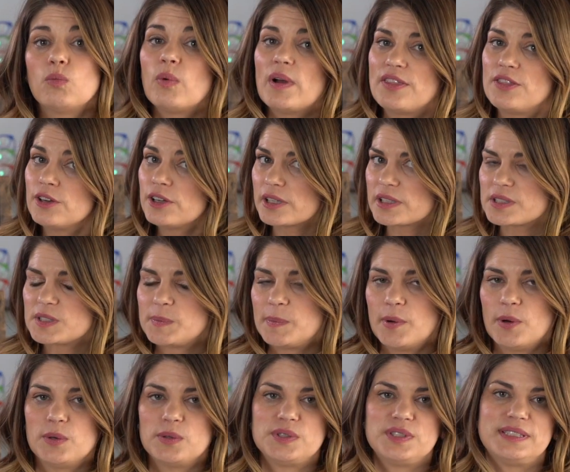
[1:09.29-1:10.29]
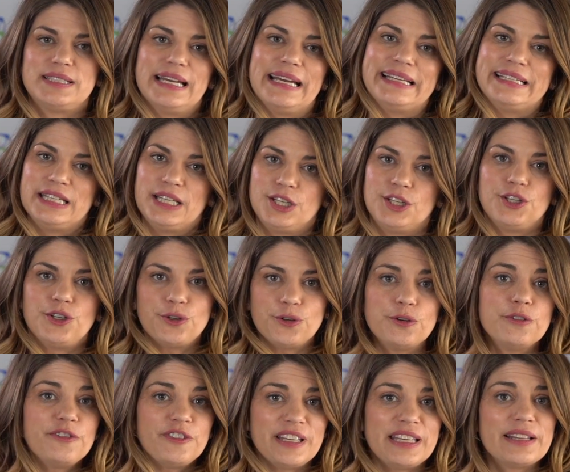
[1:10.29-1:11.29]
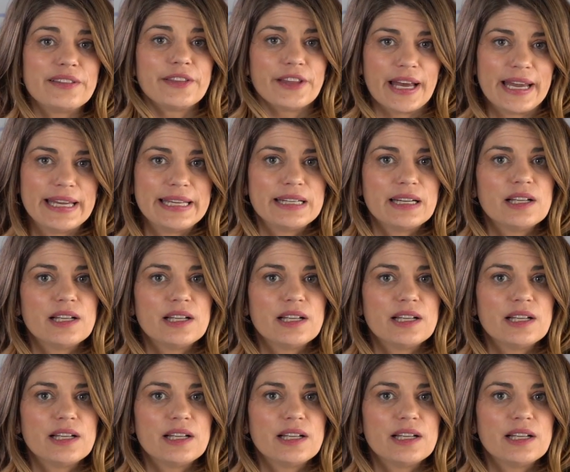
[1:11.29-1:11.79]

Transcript: when they're exposed to any UV light,